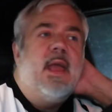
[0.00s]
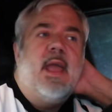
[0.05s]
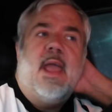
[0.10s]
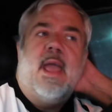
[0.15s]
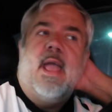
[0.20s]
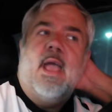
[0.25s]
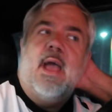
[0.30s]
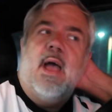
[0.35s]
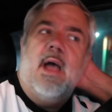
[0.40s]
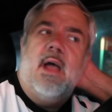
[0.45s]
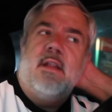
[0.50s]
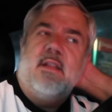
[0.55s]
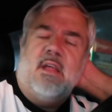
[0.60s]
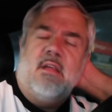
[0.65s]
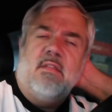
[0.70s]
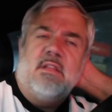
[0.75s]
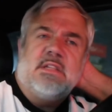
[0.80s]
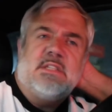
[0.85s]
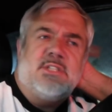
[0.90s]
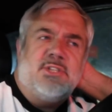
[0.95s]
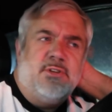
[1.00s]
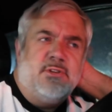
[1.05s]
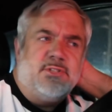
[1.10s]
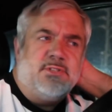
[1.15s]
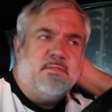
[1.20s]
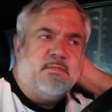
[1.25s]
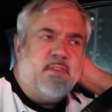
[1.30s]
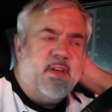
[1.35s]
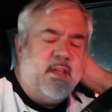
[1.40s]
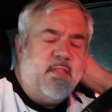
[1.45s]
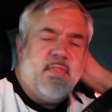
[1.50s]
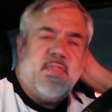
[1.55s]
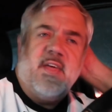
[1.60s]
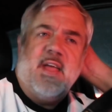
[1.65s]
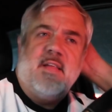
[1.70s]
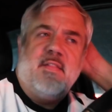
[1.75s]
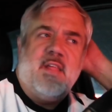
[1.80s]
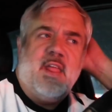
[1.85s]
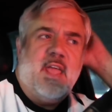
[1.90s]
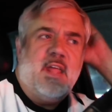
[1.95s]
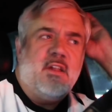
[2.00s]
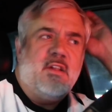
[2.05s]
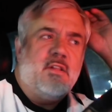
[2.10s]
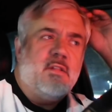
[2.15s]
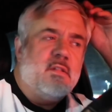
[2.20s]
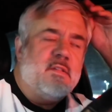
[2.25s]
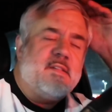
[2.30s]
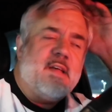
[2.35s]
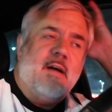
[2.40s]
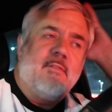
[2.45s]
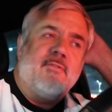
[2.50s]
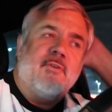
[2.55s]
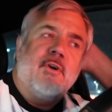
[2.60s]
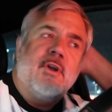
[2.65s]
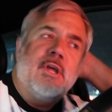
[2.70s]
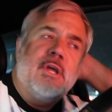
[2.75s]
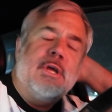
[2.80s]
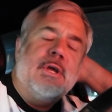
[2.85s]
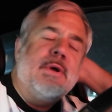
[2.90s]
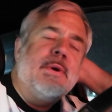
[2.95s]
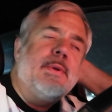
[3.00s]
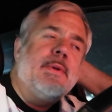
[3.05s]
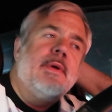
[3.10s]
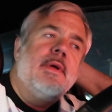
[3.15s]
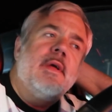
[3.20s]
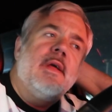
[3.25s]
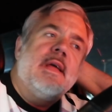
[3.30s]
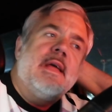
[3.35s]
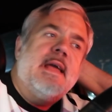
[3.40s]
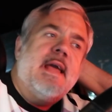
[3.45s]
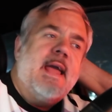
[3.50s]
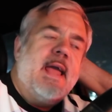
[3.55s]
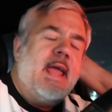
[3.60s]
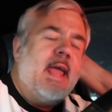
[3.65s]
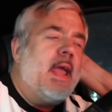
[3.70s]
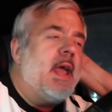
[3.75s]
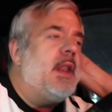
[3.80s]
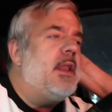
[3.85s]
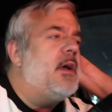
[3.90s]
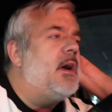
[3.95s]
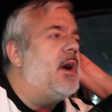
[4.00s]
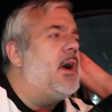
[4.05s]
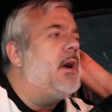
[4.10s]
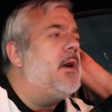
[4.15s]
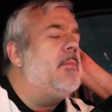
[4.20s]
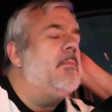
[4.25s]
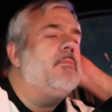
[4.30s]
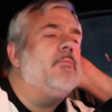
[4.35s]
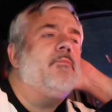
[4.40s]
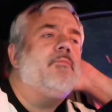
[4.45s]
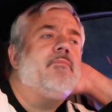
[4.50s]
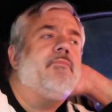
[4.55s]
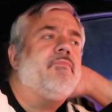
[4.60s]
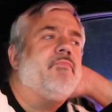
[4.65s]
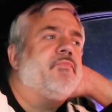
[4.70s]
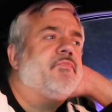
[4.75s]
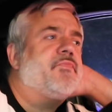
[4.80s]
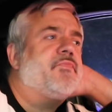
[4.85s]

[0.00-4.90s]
And he had this huge event thing that he had to do this afternoon. And um,